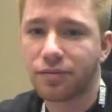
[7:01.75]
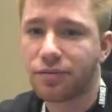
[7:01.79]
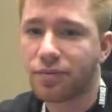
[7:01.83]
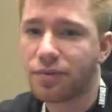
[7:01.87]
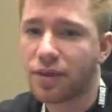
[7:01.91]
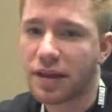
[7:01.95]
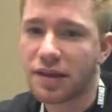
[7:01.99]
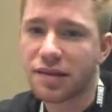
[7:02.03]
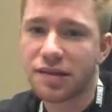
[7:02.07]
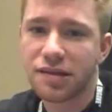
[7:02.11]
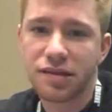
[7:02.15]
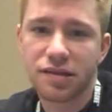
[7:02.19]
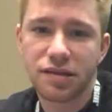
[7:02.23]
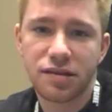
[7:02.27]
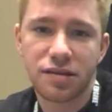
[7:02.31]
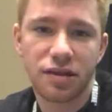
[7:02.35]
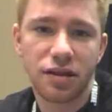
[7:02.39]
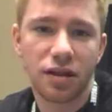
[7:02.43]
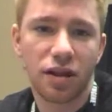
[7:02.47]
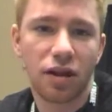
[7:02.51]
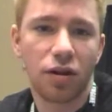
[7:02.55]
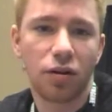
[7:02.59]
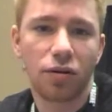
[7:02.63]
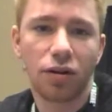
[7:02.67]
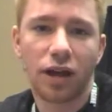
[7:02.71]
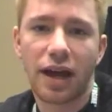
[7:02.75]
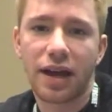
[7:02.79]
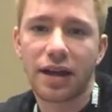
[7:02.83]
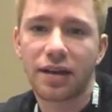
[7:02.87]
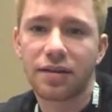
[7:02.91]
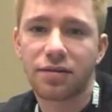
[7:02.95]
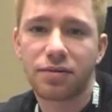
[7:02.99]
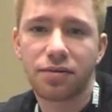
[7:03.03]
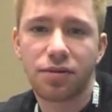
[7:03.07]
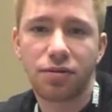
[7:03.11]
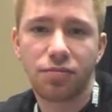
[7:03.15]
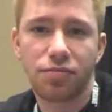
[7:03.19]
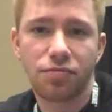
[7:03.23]
Things, like
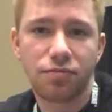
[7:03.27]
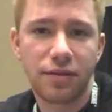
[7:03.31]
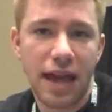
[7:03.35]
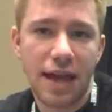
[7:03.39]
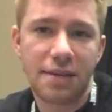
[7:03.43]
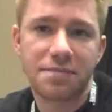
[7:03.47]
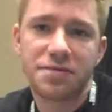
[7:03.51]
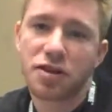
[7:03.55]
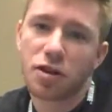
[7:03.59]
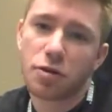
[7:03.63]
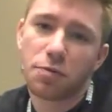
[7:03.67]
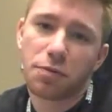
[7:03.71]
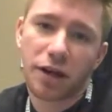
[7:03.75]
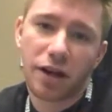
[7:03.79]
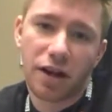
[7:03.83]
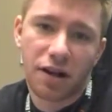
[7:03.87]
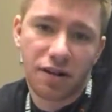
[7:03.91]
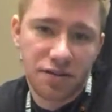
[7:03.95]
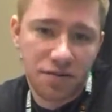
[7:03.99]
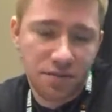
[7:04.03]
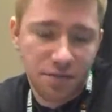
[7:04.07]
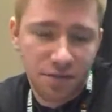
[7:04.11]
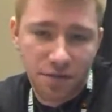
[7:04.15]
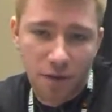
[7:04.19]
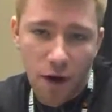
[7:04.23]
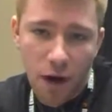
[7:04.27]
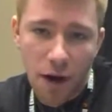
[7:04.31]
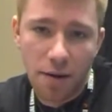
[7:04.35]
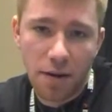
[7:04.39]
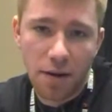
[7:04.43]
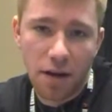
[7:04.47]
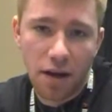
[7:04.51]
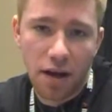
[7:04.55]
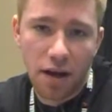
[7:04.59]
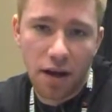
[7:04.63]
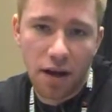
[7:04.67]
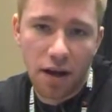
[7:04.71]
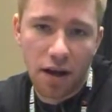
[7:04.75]
games that you play
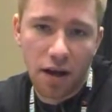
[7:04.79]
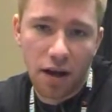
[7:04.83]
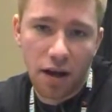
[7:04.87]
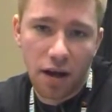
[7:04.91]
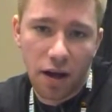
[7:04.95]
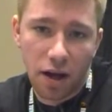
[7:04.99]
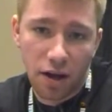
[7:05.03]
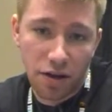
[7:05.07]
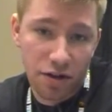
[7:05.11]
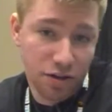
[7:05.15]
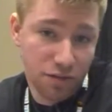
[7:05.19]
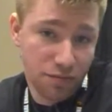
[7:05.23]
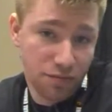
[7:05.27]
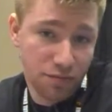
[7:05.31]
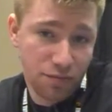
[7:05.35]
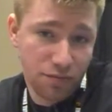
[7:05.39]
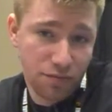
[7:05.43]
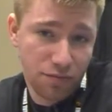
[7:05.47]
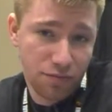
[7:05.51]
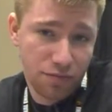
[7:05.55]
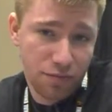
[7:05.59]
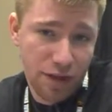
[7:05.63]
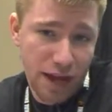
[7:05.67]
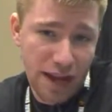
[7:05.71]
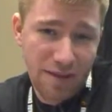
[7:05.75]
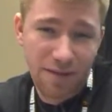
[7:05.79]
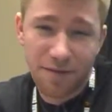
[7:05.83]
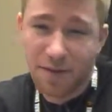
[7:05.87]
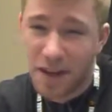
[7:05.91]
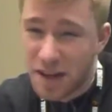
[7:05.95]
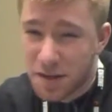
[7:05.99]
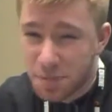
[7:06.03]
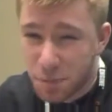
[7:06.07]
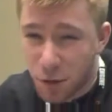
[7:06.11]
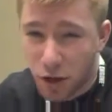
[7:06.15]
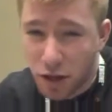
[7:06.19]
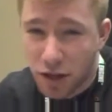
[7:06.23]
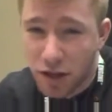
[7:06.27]
on like
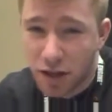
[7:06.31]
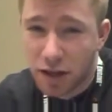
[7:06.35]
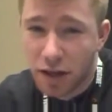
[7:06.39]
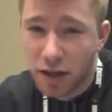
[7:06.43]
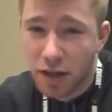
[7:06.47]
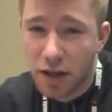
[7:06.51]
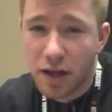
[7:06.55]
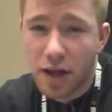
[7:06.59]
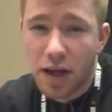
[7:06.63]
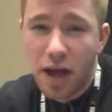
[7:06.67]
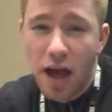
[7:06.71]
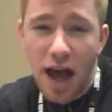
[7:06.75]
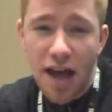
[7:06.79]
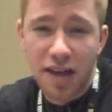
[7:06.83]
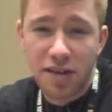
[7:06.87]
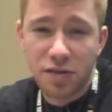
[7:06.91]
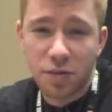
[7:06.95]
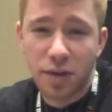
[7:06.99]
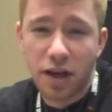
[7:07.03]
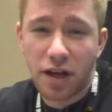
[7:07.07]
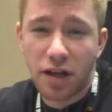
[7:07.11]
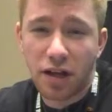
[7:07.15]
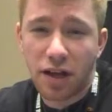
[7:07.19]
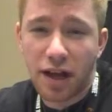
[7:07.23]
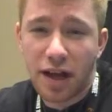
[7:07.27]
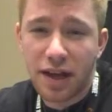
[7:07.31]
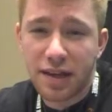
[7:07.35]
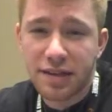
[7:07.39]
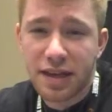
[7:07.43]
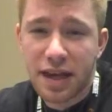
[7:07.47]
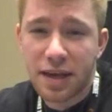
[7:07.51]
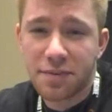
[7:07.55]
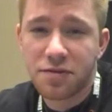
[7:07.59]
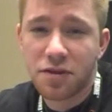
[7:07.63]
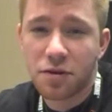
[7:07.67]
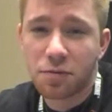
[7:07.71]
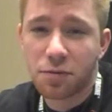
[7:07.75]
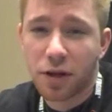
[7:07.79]
Facebook, as well as
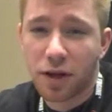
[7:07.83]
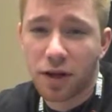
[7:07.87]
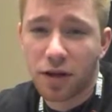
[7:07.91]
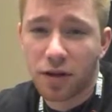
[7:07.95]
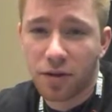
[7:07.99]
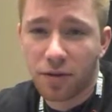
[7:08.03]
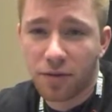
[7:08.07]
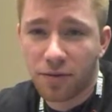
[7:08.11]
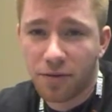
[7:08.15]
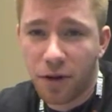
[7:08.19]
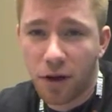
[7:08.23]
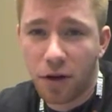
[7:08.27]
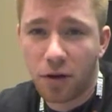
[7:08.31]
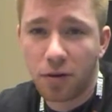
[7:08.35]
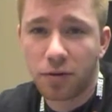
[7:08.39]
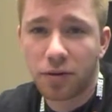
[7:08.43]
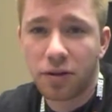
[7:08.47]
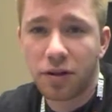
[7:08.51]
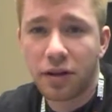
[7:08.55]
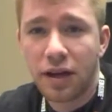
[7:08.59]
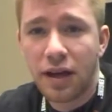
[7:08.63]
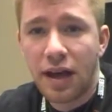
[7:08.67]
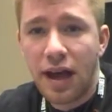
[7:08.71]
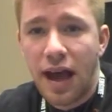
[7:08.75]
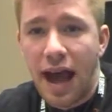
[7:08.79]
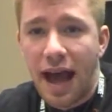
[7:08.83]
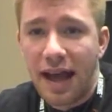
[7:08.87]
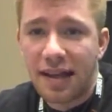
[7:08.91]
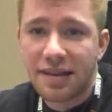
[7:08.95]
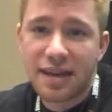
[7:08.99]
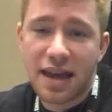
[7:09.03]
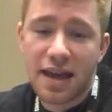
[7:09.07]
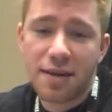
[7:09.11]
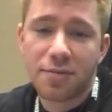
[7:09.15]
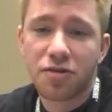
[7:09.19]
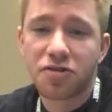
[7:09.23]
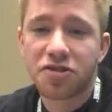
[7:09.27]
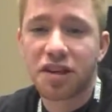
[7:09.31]
games you play on your phone. As
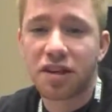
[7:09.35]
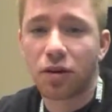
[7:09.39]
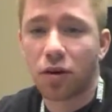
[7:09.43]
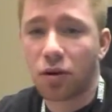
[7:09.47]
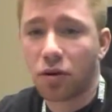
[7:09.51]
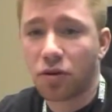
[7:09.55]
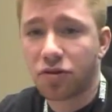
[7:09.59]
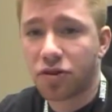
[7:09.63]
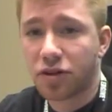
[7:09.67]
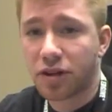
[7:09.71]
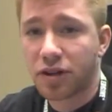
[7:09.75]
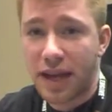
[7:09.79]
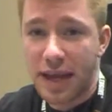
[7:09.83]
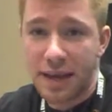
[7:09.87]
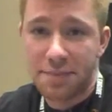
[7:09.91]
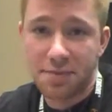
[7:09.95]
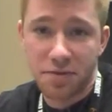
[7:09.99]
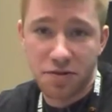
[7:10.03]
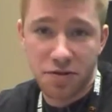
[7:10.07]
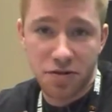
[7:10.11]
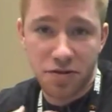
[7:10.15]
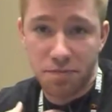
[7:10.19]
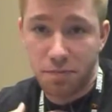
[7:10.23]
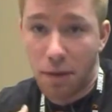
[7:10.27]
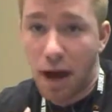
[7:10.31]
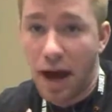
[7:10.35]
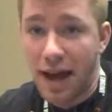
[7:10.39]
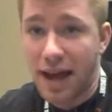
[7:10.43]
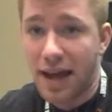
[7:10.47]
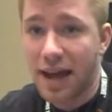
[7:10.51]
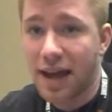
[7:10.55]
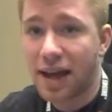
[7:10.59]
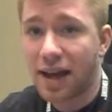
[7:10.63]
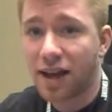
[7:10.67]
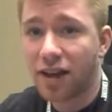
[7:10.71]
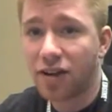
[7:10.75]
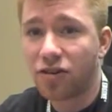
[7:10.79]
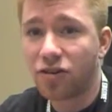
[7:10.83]
gamers get older, gamers my
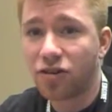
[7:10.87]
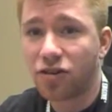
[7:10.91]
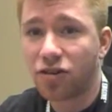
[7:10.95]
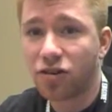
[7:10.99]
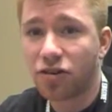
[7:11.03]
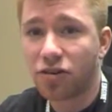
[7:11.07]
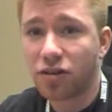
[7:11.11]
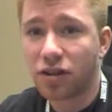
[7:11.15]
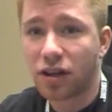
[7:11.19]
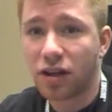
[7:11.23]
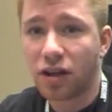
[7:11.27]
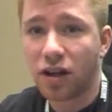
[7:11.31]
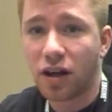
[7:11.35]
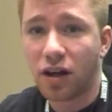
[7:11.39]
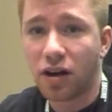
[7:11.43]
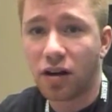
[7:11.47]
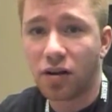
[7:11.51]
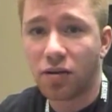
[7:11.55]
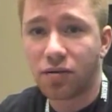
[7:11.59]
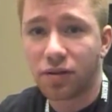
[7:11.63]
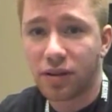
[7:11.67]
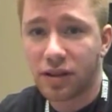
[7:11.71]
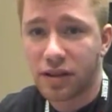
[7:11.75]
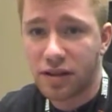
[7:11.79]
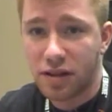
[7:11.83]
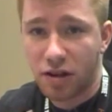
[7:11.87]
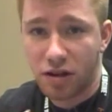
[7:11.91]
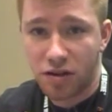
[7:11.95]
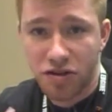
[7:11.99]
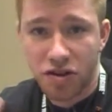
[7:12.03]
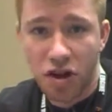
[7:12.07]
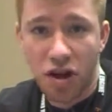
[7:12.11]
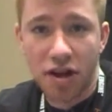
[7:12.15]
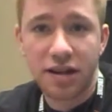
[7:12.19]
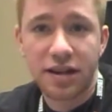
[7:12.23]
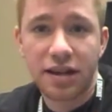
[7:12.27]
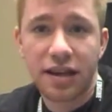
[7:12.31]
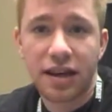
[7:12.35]
age, that are
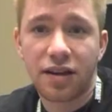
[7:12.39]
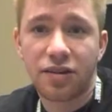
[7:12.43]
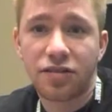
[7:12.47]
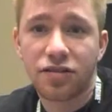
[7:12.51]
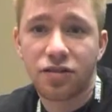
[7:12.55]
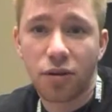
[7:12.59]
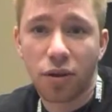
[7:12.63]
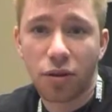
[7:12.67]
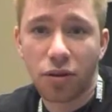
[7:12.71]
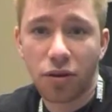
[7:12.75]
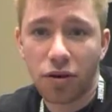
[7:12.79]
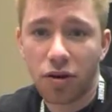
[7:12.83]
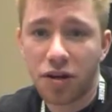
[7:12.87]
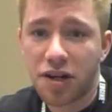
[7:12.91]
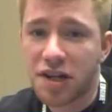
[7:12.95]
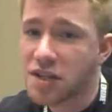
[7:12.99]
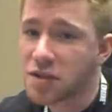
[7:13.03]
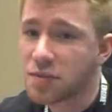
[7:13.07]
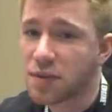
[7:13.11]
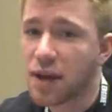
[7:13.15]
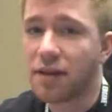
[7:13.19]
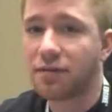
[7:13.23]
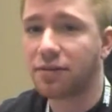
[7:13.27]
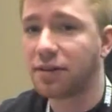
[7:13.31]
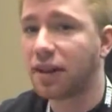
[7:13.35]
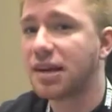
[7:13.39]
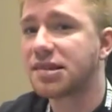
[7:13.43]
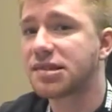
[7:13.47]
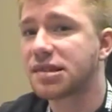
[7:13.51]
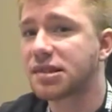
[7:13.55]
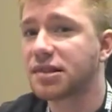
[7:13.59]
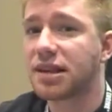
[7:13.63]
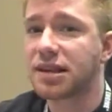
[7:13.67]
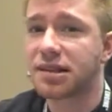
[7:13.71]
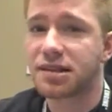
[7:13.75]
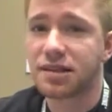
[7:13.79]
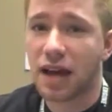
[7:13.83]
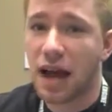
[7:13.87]
starting to get into their 30s, we have less
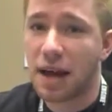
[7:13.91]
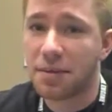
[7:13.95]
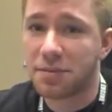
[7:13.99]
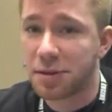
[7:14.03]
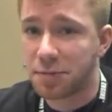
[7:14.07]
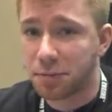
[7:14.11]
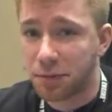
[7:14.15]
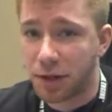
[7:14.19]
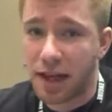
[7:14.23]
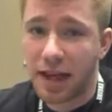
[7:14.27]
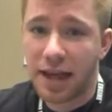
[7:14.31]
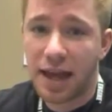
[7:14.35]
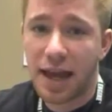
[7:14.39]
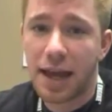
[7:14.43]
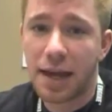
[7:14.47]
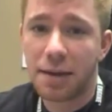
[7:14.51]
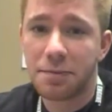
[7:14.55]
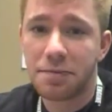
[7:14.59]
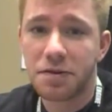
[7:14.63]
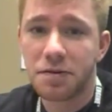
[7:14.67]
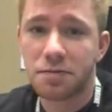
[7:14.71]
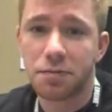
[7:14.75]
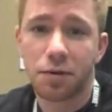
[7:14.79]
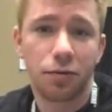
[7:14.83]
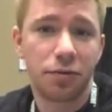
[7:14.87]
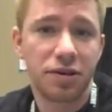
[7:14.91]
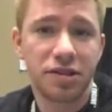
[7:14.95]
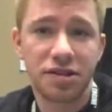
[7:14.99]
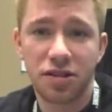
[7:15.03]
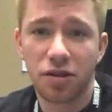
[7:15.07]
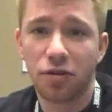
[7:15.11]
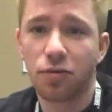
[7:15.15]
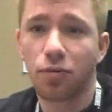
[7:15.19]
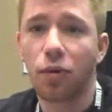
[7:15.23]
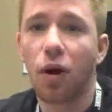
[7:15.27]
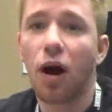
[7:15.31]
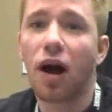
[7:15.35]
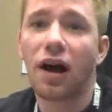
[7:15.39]
and less time to play games, but we
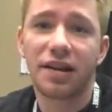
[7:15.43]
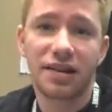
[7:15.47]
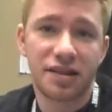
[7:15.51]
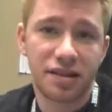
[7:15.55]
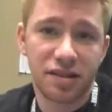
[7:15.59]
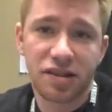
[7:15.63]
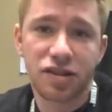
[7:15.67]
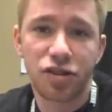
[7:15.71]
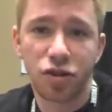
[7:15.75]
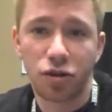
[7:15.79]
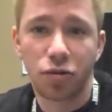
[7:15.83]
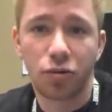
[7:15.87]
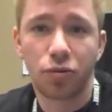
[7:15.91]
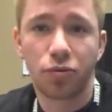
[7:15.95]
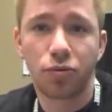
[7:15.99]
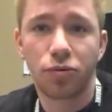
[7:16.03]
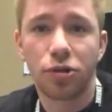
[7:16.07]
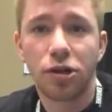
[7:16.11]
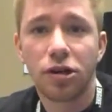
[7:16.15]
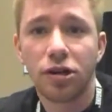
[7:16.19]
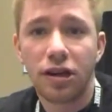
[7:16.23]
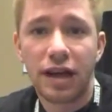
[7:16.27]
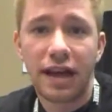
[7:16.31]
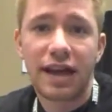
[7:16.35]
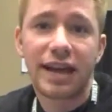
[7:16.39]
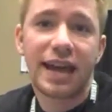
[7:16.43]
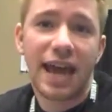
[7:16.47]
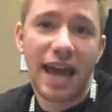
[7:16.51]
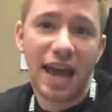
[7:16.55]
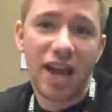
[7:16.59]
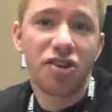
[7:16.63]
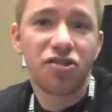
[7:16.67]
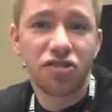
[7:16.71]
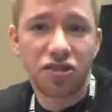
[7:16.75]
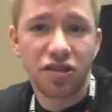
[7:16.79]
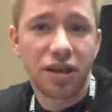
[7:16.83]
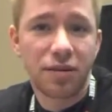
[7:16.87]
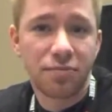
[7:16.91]
still want to
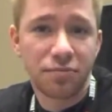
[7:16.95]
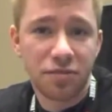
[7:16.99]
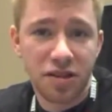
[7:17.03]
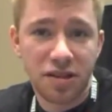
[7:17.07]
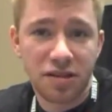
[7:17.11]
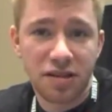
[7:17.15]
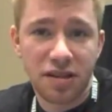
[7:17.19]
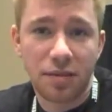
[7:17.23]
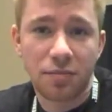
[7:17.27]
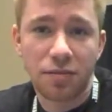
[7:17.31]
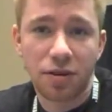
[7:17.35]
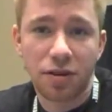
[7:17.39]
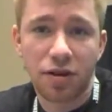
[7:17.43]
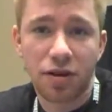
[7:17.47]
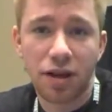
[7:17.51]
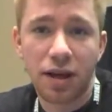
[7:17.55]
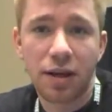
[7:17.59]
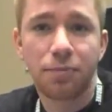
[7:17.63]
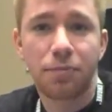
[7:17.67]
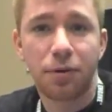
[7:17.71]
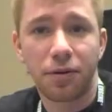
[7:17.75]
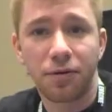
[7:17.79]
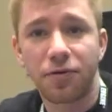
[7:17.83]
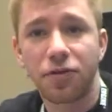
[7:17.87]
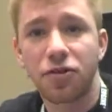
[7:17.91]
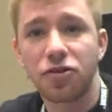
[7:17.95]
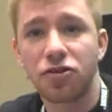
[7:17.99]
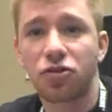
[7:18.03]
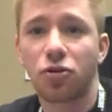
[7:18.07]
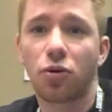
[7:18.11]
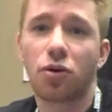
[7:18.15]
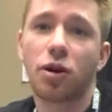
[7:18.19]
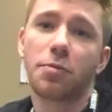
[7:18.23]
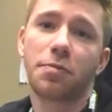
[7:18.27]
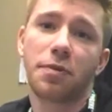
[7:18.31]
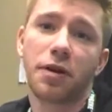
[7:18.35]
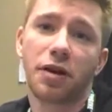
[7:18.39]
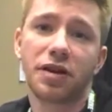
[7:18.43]
engage in them to some degree, but for
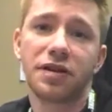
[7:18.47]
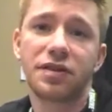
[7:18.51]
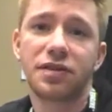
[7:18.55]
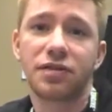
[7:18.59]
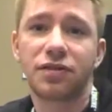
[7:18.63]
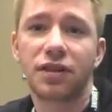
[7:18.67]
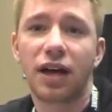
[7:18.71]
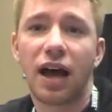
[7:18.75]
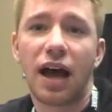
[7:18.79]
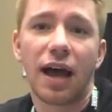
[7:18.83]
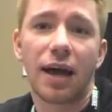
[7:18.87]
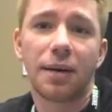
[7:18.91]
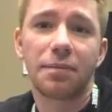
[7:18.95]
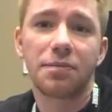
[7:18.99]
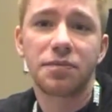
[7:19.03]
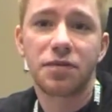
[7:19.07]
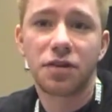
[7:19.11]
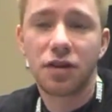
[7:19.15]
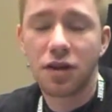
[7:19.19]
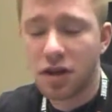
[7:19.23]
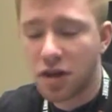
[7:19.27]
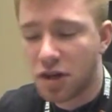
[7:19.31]
shorter periods of time.